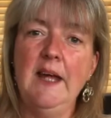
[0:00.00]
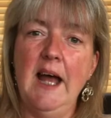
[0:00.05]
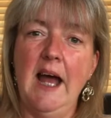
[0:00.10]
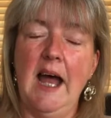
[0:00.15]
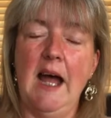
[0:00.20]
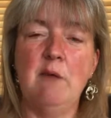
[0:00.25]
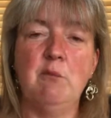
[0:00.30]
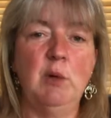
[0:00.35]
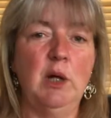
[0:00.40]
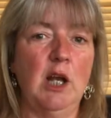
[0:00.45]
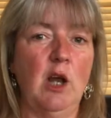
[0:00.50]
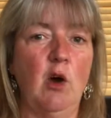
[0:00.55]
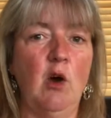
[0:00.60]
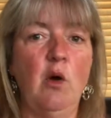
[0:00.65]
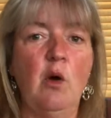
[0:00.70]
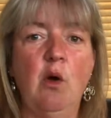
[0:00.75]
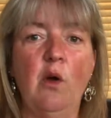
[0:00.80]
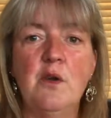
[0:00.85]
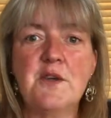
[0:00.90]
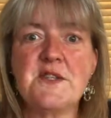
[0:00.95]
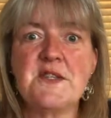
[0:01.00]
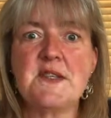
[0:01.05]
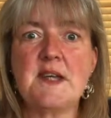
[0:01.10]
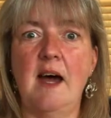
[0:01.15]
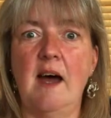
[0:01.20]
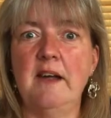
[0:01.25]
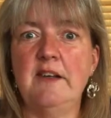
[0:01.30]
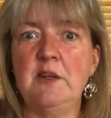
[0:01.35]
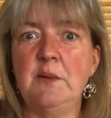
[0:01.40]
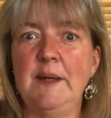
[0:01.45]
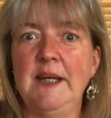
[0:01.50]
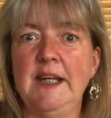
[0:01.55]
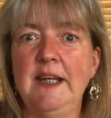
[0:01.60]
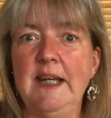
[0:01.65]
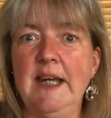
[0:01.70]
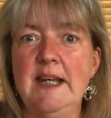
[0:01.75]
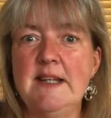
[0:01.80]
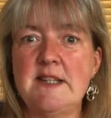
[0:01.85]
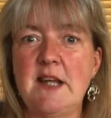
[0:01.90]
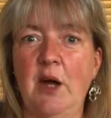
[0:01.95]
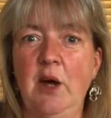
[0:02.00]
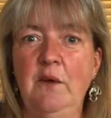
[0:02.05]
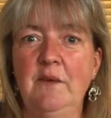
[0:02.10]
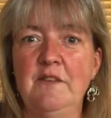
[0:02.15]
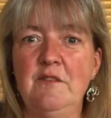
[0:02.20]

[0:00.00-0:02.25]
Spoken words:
and we'll all start doing keto and